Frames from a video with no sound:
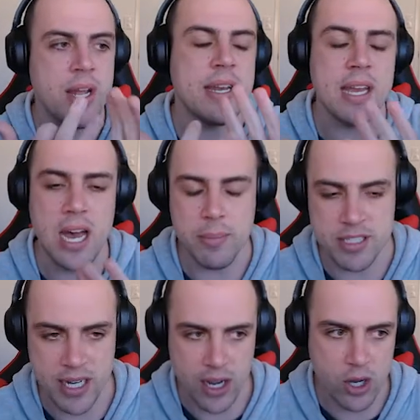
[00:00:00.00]
and carbon
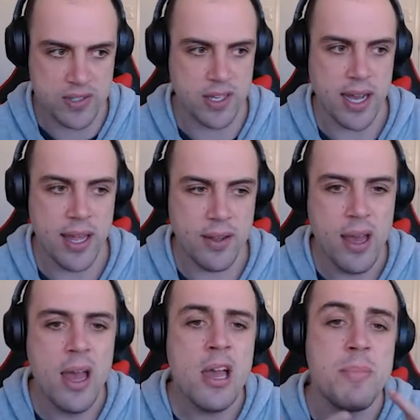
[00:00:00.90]
dioxide,
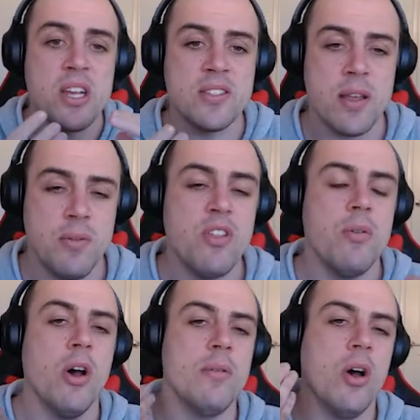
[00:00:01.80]
because
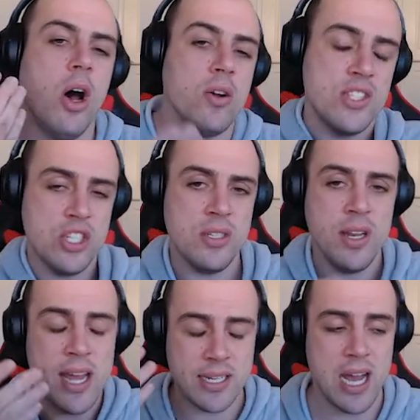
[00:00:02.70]
oxygen
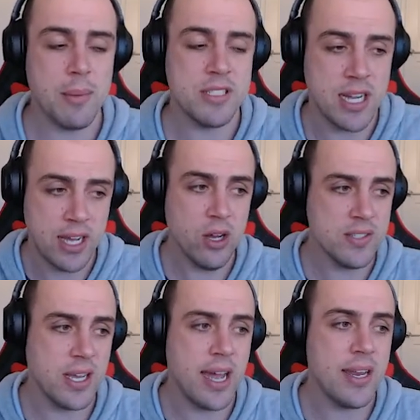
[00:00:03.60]
and carbon
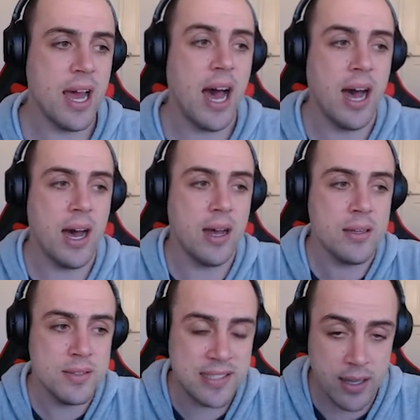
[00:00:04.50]
dioxide are
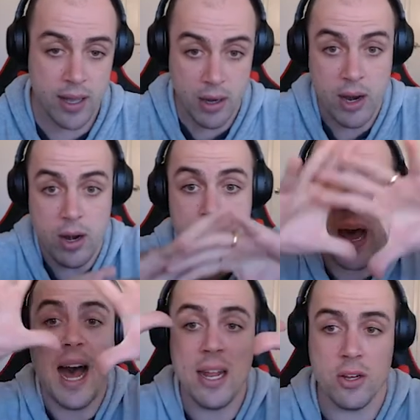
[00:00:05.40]
a
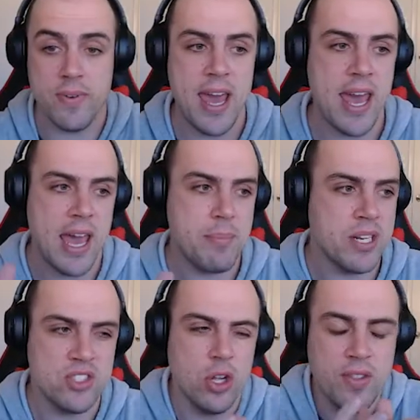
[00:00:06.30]
part of air, but
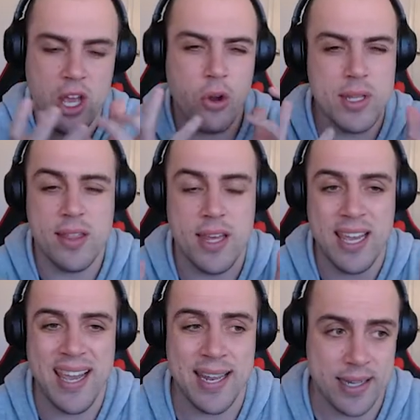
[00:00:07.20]
it's not the only thing
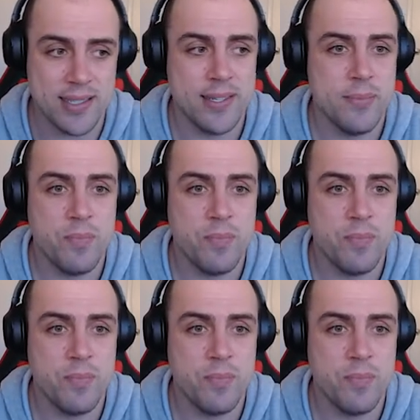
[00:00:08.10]
in it.